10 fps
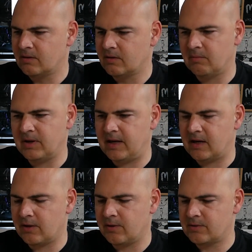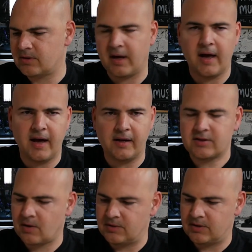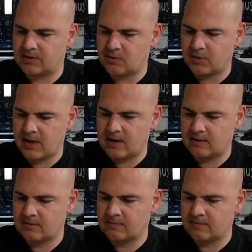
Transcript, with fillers: completely closed, and let's go into Discord again.